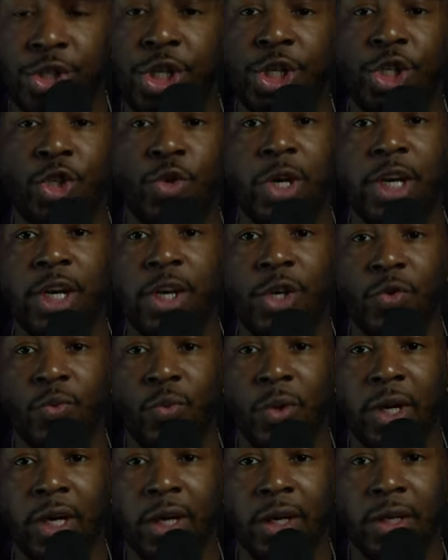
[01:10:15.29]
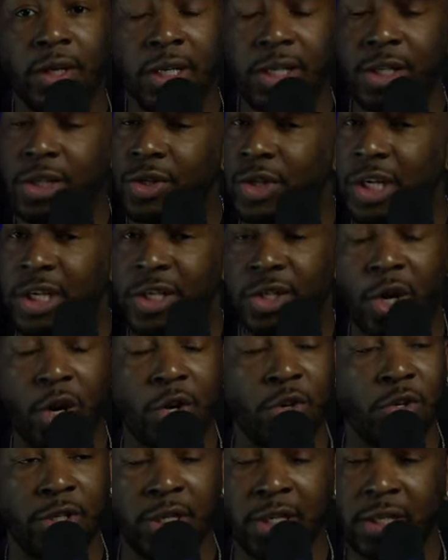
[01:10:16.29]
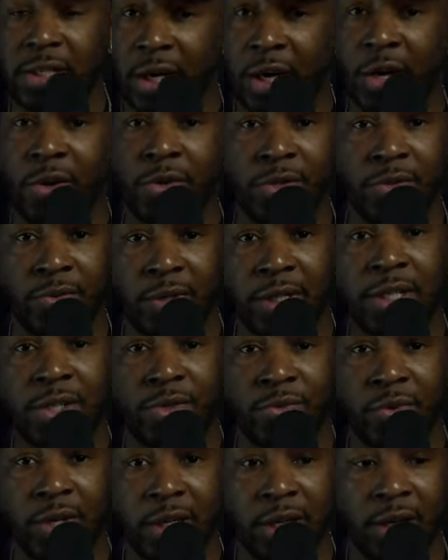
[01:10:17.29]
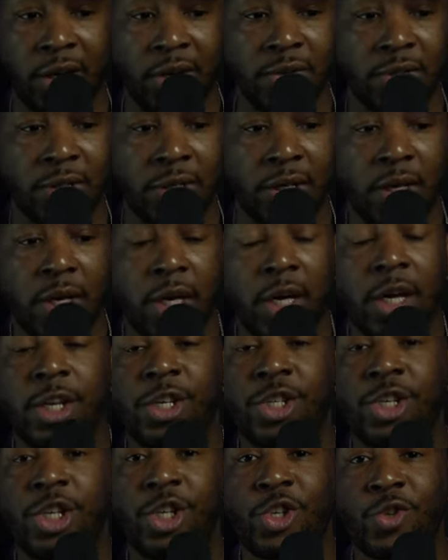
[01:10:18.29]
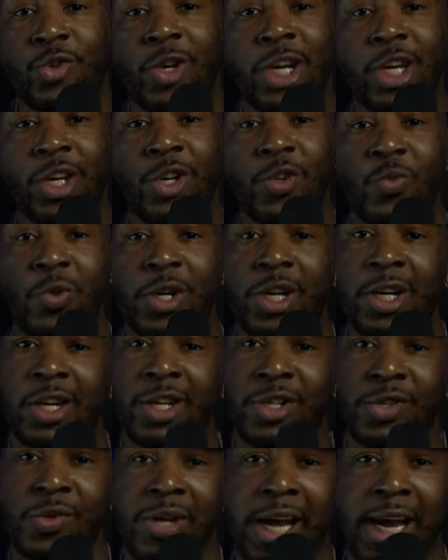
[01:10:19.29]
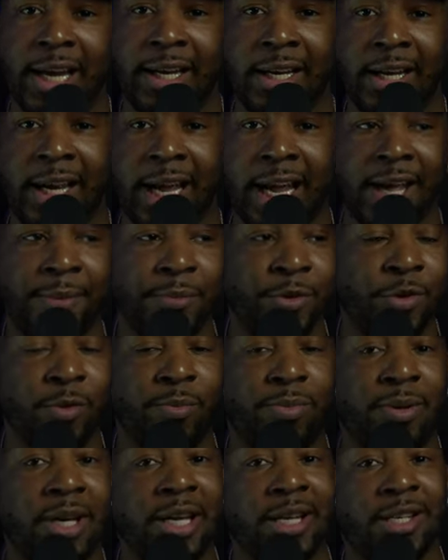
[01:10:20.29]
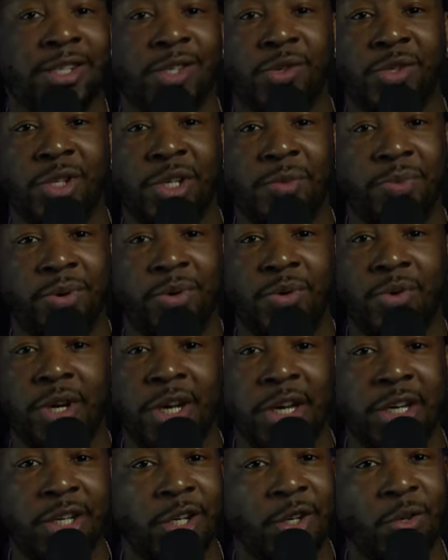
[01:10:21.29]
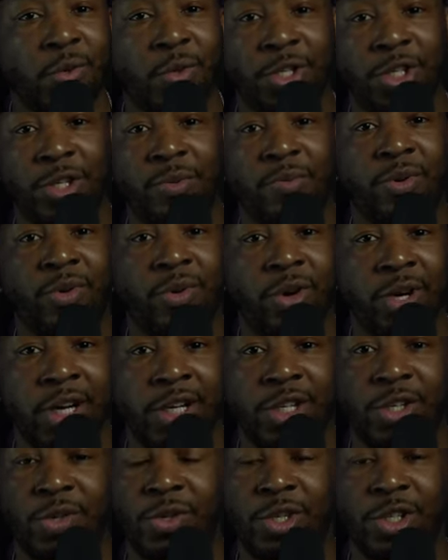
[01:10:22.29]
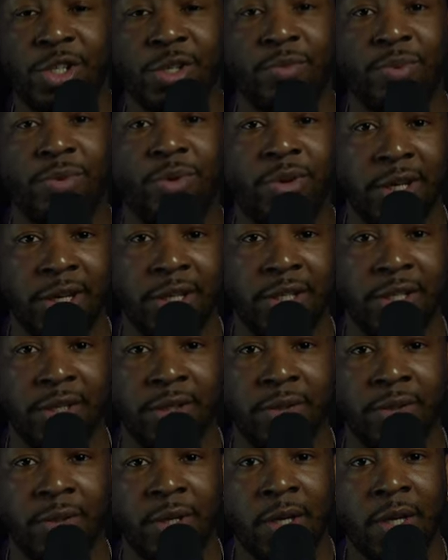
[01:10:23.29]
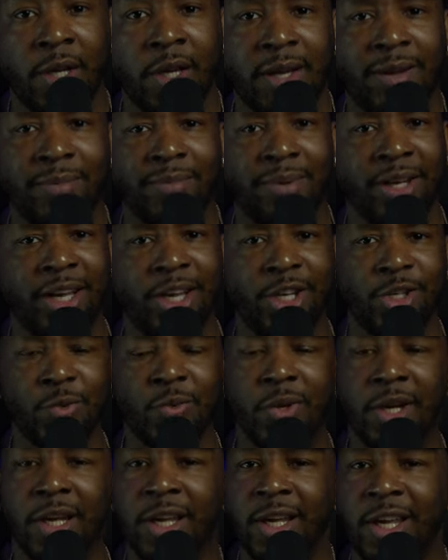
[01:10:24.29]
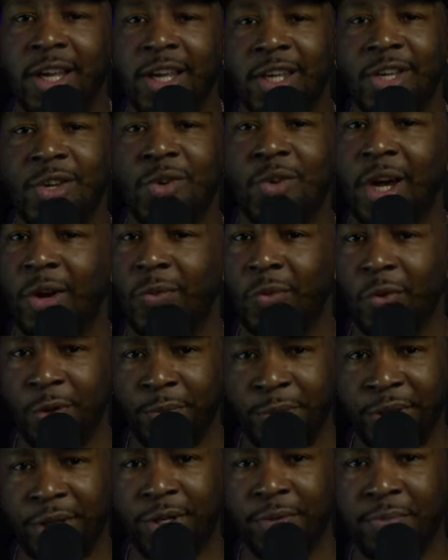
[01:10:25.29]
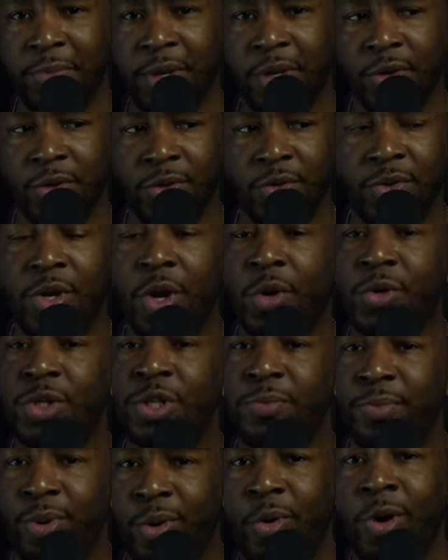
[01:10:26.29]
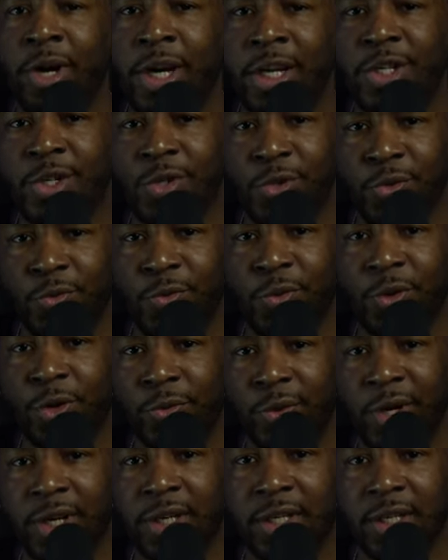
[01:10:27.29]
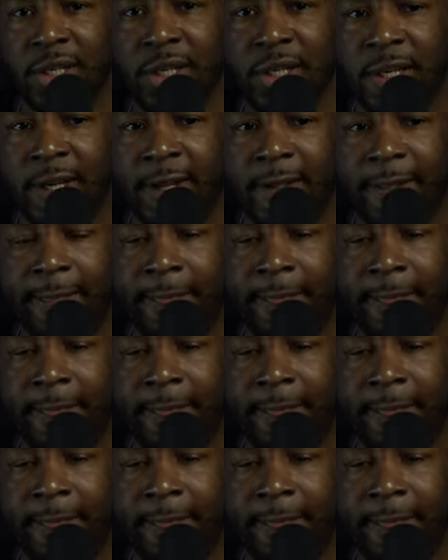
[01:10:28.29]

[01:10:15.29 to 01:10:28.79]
She treating you well. This is this hurts. This hurts. Really, This really hurts. She treating you well because you got the game. You're a player, so she pouring into you and she pouring into you and she pouring into you. But guess what? you ain't want to be committal. You know she pouring into you for a reason.